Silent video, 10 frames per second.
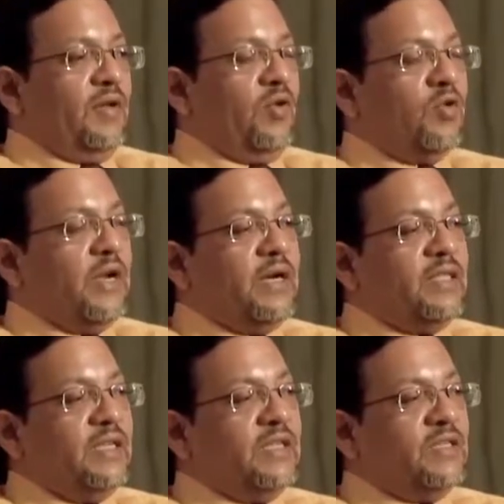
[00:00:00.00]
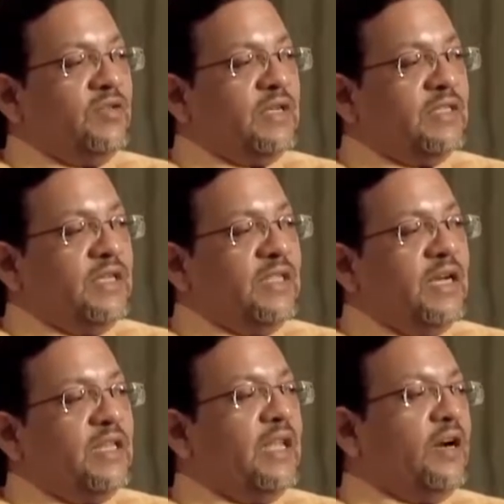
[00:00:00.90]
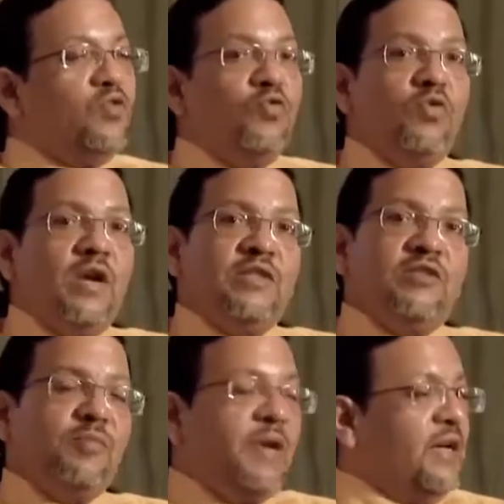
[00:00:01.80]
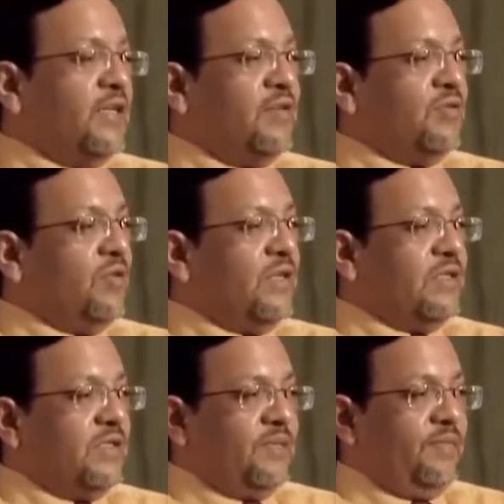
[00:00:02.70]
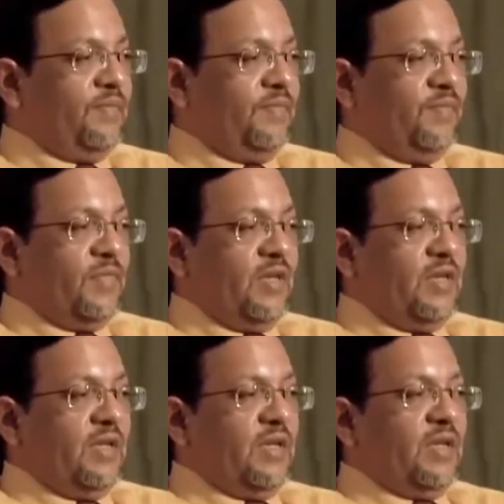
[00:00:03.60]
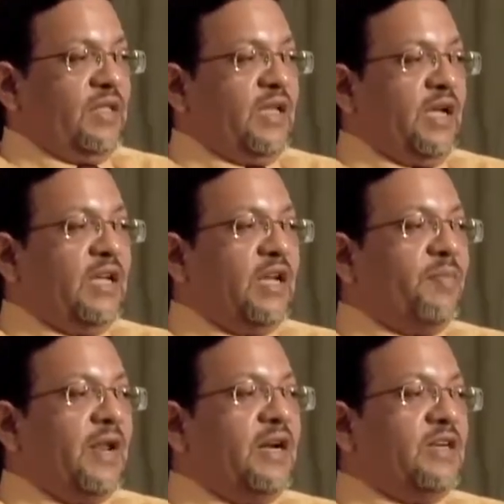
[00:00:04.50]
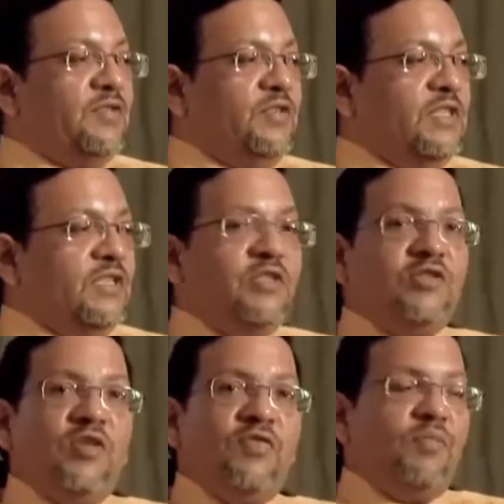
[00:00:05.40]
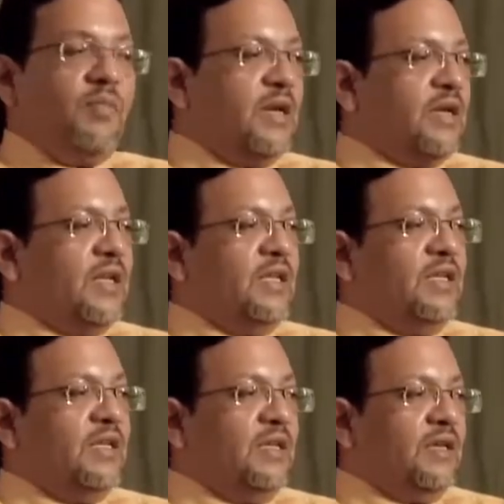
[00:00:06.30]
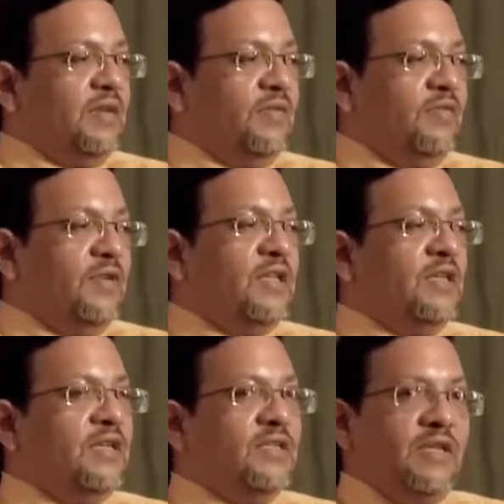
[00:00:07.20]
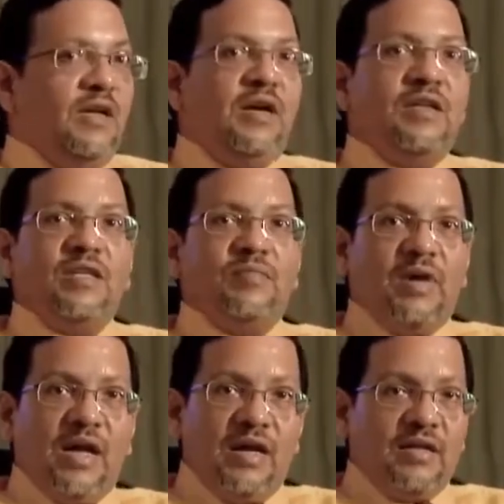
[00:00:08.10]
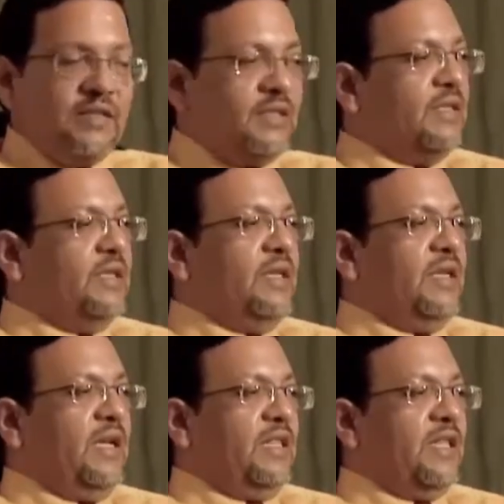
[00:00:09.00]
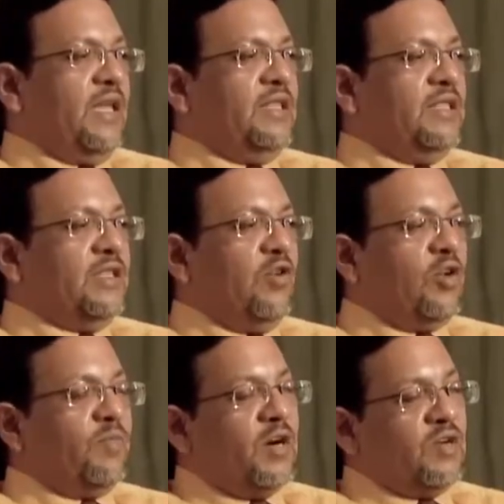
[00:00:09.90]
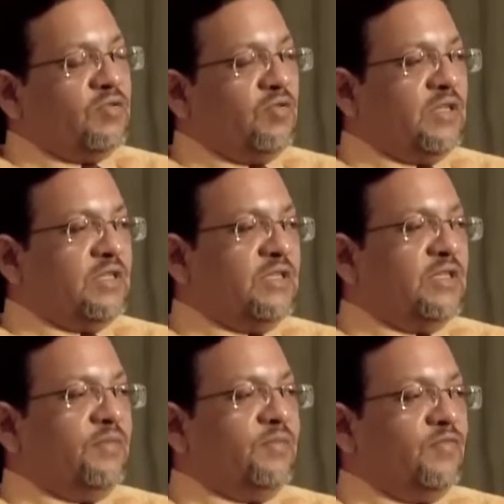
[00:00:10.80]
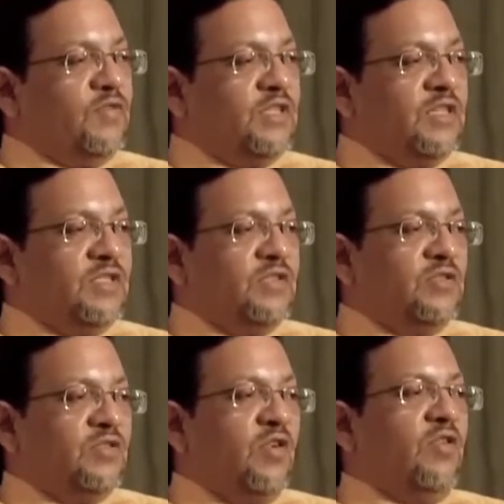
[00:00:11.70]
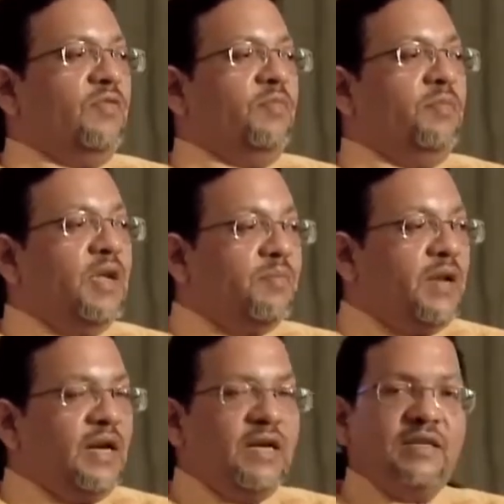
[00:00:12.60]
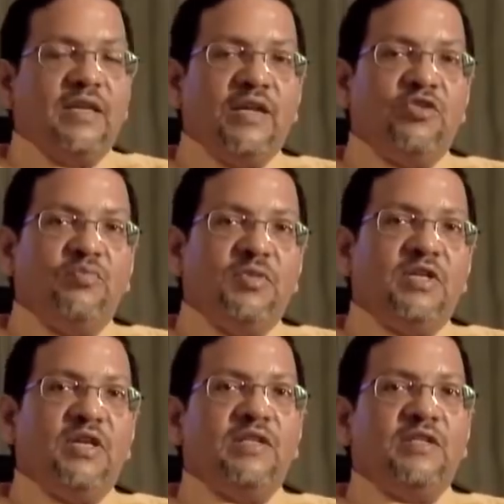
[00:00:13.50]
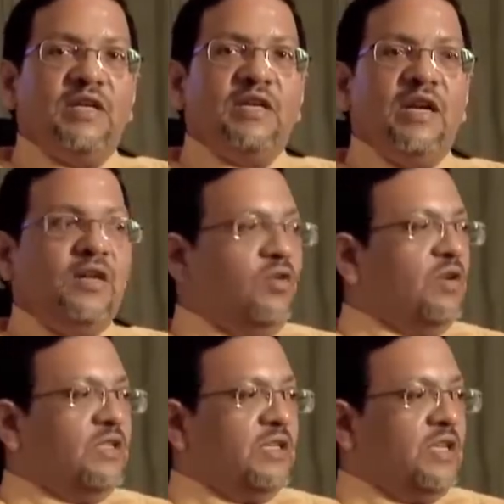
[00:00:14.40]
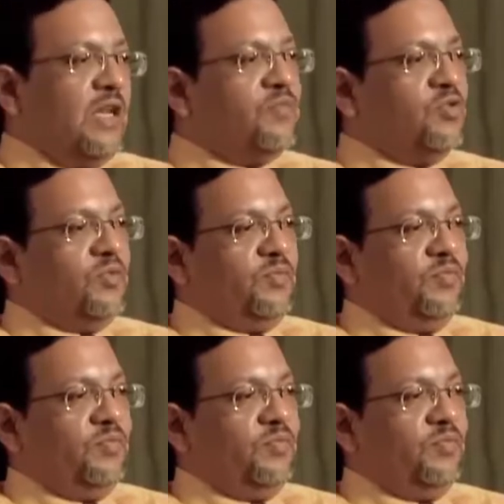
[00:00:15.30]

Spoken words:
Looking at this, you can say that there are two classes of planets in our solar system. The inner planets, which consist of Mercury, Venus, Earth and Mars, and then there is the outer part of solar system which consists of big planets like Jupiter, Saturn, Uranus and Neptune.